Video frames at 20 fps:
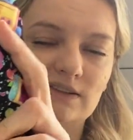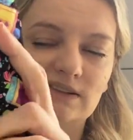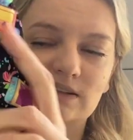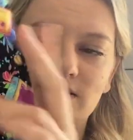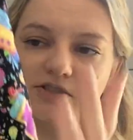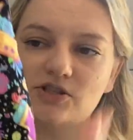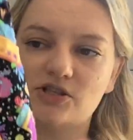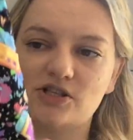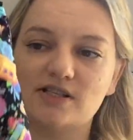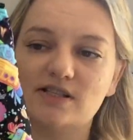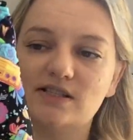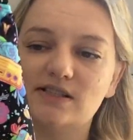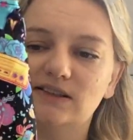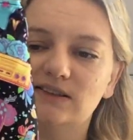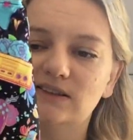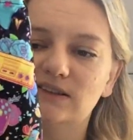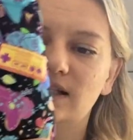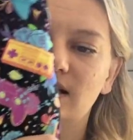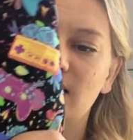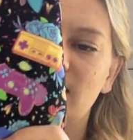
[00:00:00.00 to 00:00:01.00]

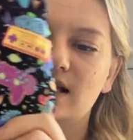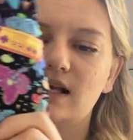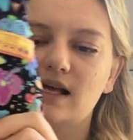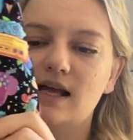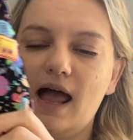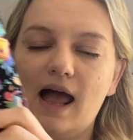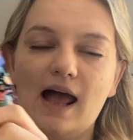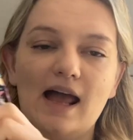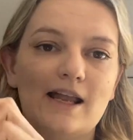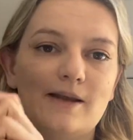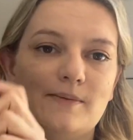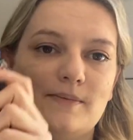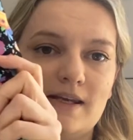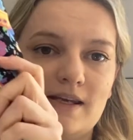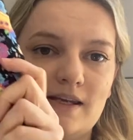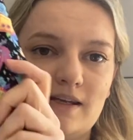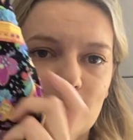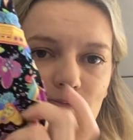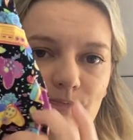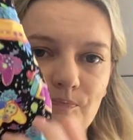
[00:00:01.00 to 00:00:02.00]
Stitches.
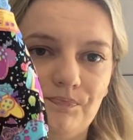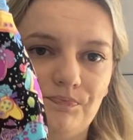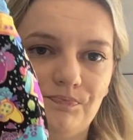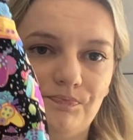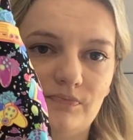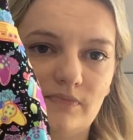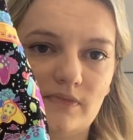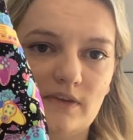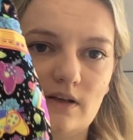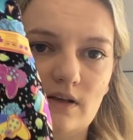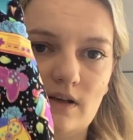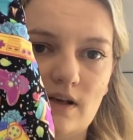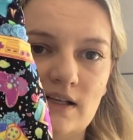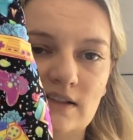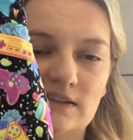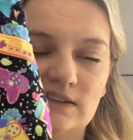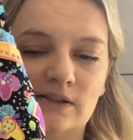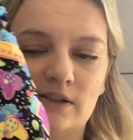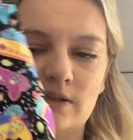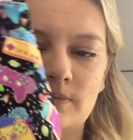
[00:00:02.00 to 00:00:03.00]
Amy at
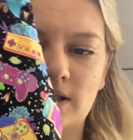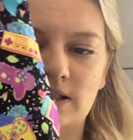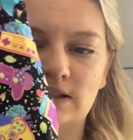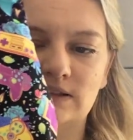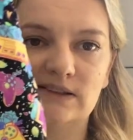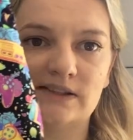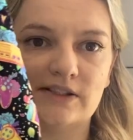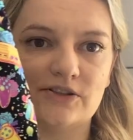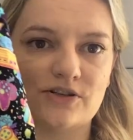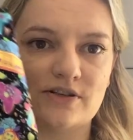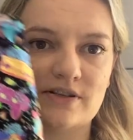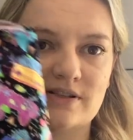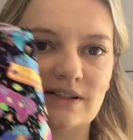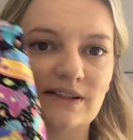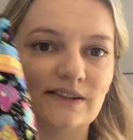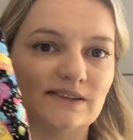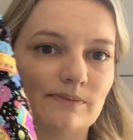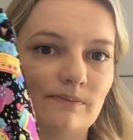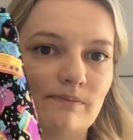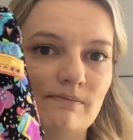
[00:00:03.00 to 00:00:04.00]
Sewing Bad
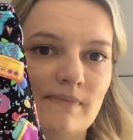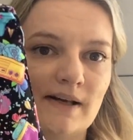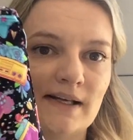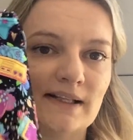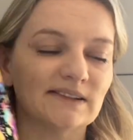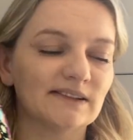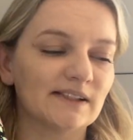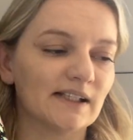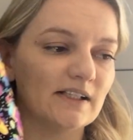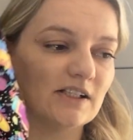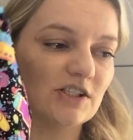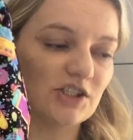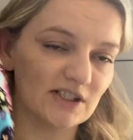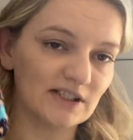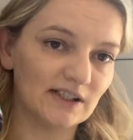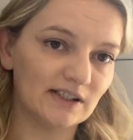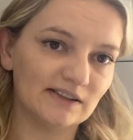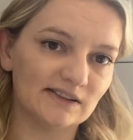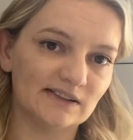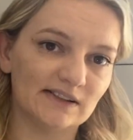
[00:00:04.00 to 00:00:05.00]
Stitches makes these. She
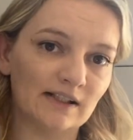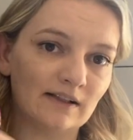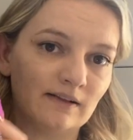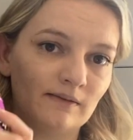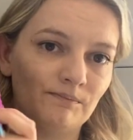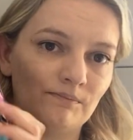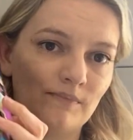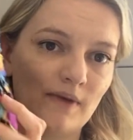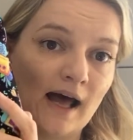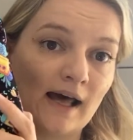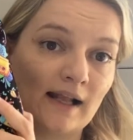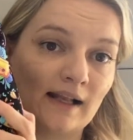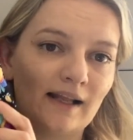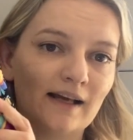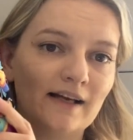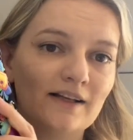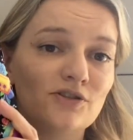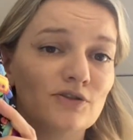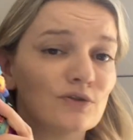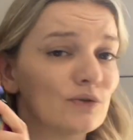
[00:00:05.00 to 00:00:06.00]
lives in
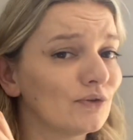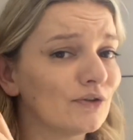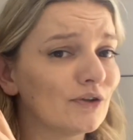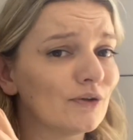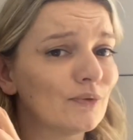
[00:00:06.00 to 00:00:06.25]
Adelaide. She's also